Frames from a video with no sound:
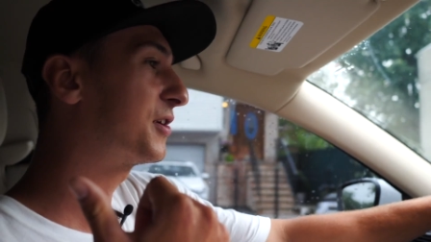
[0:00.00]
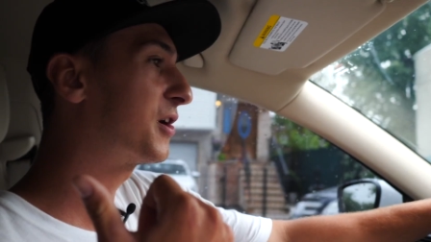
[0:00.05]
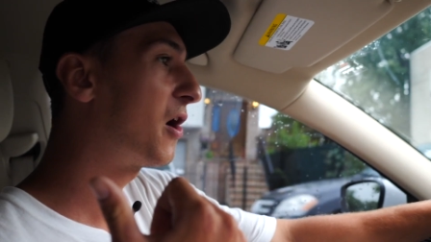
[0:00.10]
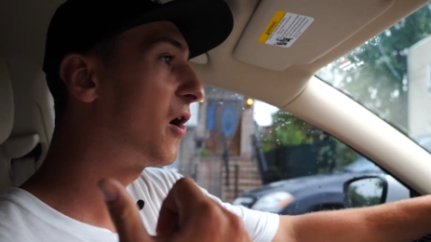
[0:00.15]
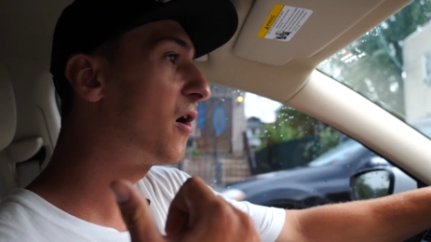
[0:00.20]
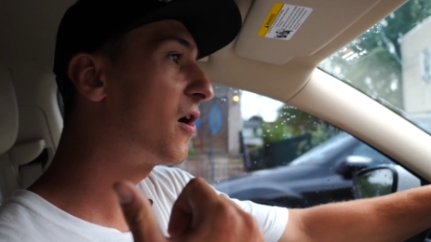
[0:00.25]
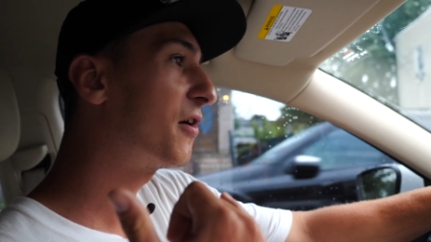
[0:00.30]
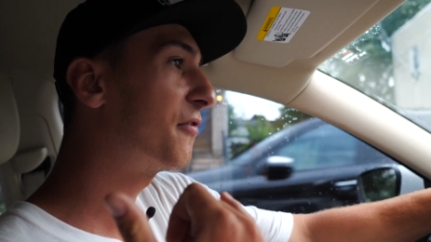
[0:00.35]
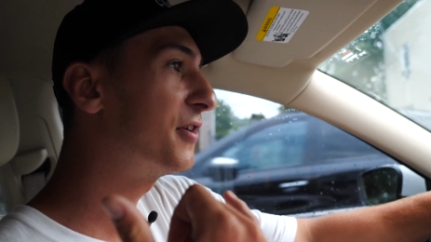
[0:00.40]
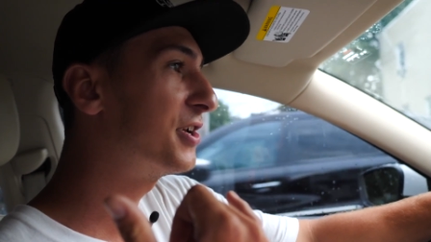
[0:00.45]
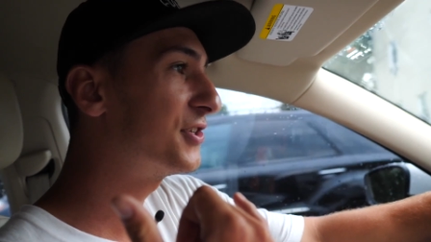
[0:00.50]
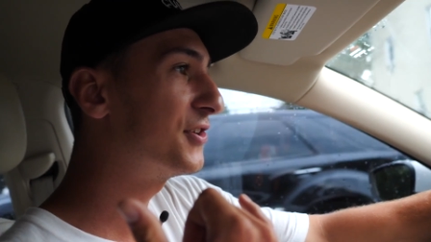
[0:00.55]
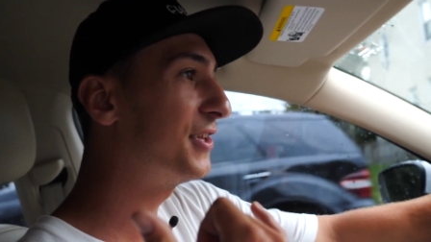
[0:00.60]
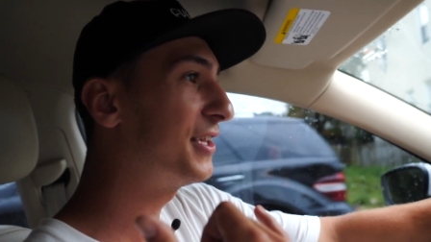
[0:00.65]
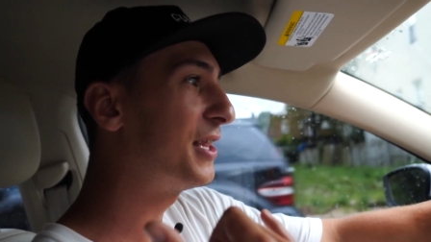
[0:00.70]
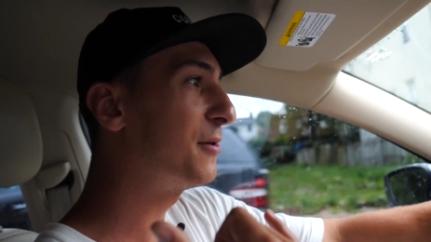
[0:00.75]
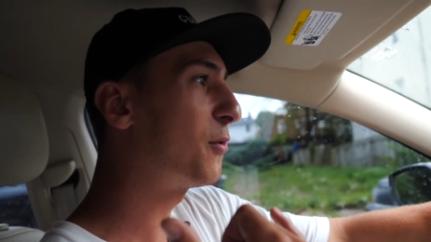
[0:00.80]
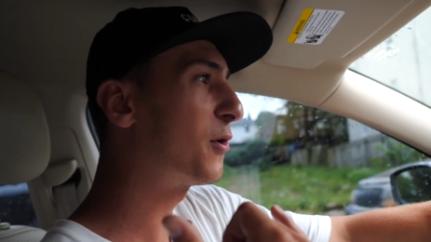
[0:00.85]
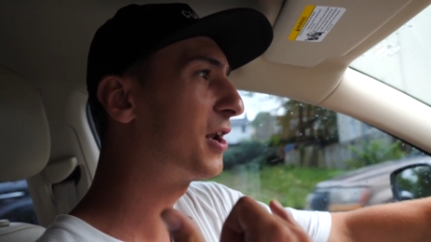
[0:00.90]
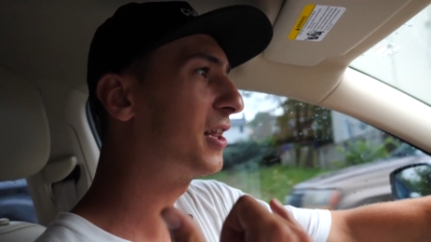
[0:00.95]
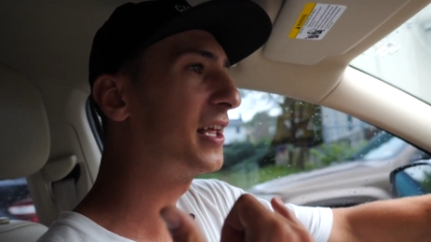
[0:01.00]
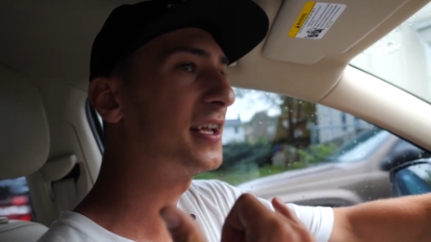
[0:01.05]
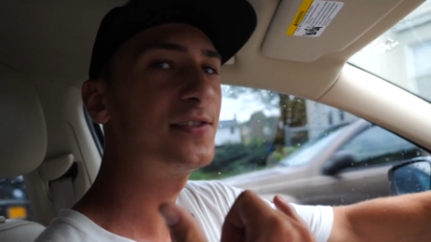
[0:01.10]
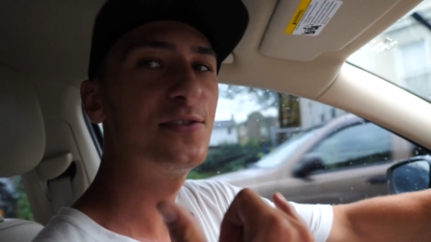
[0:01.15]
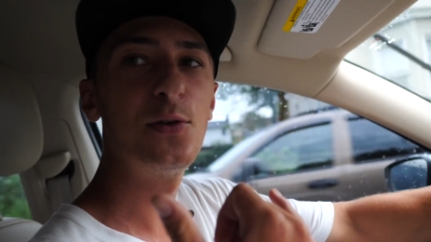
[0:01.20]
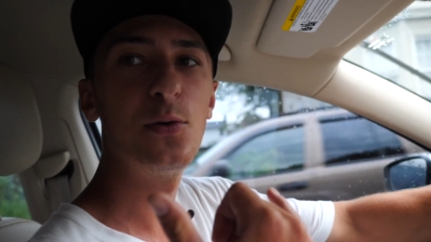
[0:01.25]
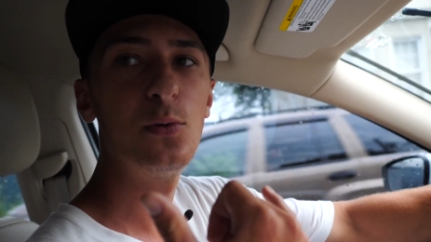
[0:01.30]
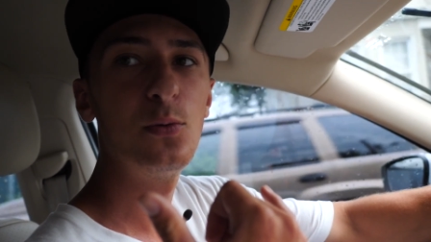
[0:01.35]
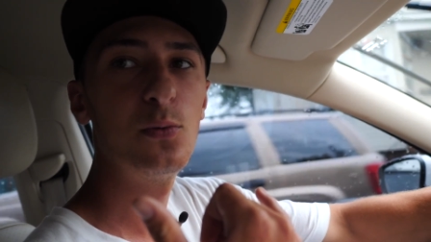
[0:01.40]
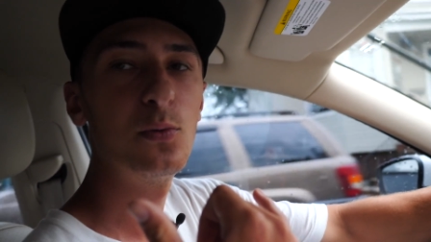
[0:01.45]
The car originally they wanted like
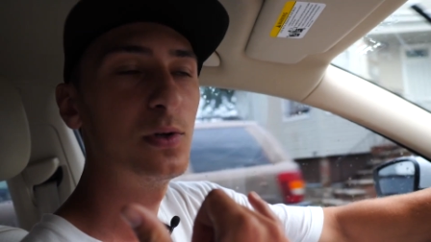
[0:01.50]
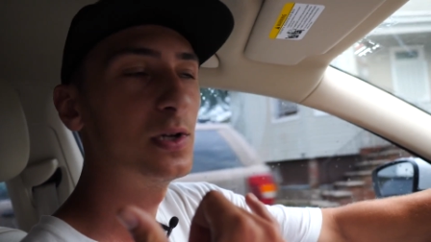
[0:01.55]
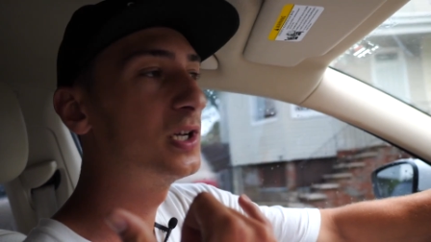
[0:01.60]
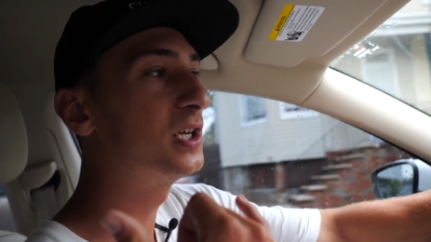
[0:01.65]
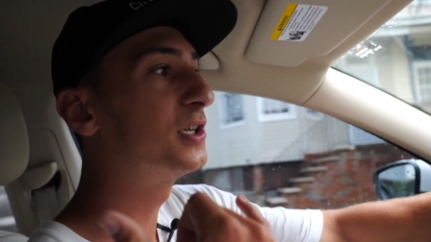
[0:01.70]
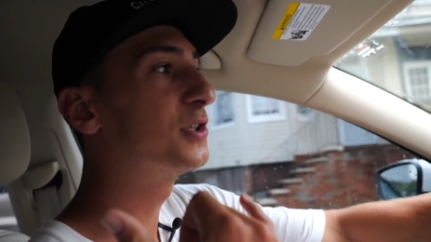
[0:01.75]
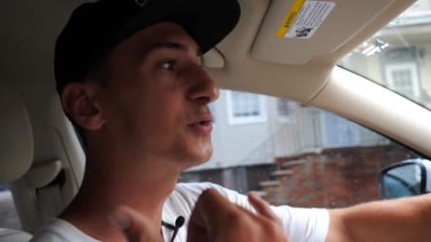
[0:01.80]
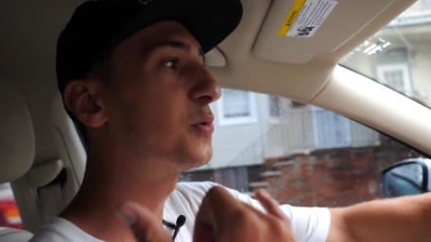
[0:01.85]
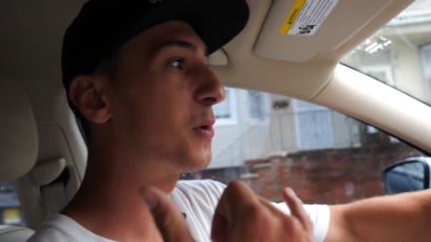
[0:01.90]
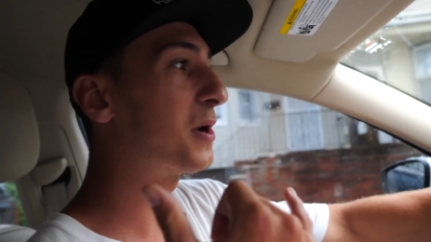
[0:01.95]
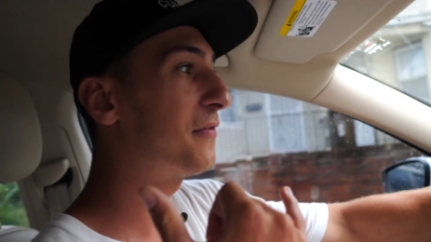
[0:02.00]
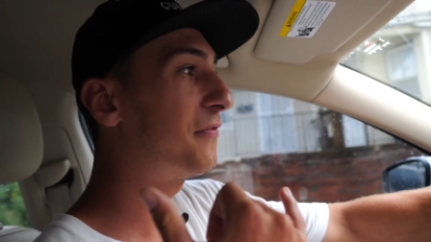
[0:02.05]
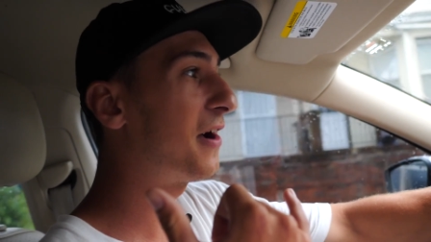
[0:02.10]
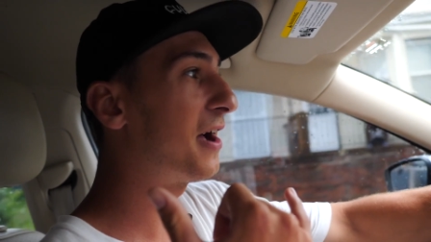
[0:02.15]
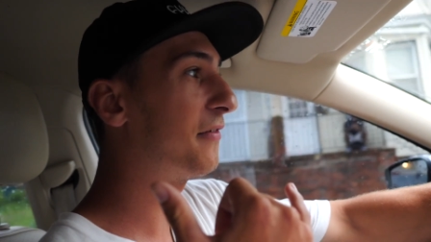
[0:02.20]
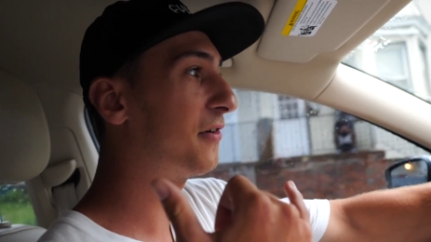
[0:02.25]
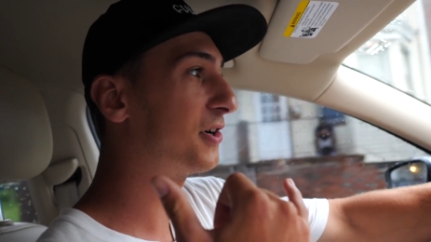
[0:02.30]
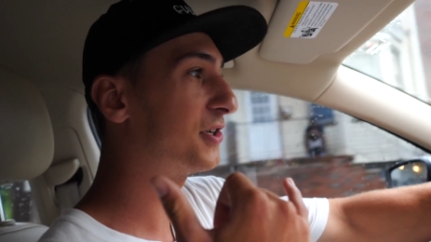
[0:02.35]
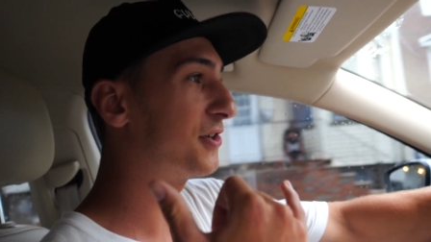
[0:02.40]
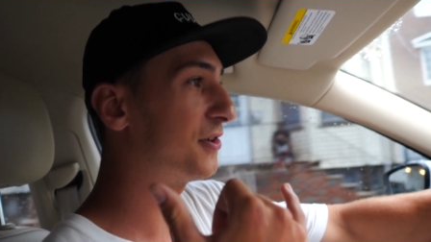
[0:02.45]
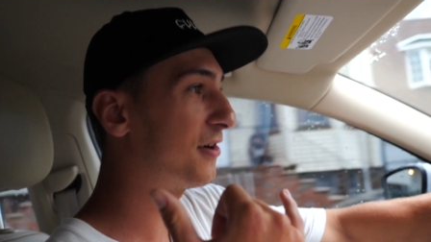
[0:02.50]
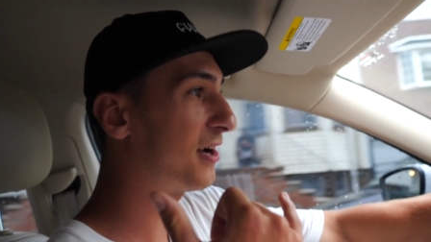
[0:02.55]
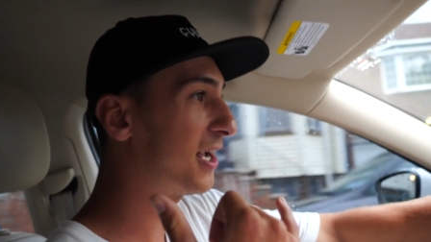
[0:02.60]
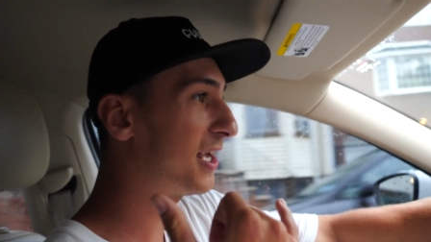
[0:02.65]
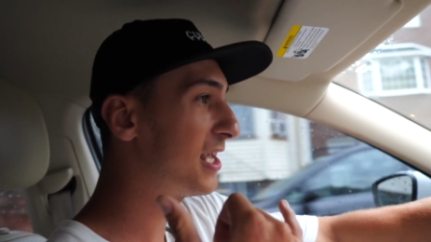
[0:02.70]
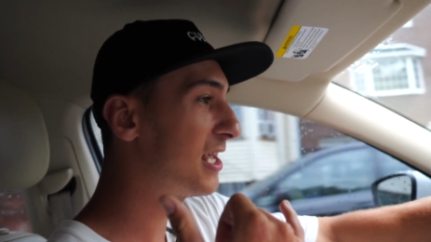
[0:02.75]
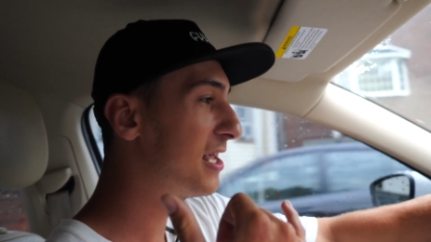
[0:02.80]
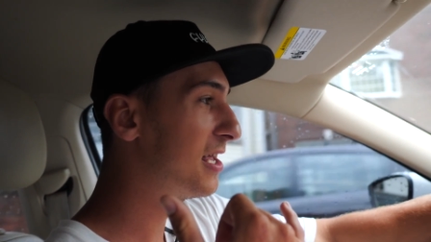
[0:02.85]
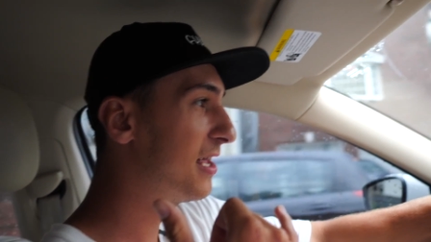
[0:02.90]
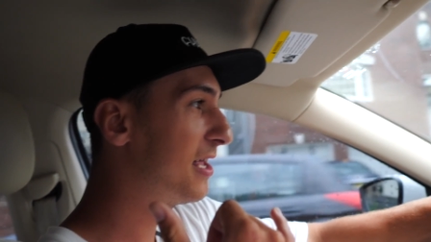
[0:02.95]
2,500,
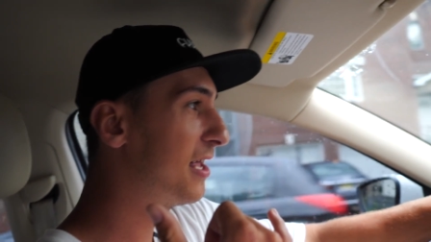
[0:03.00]
right?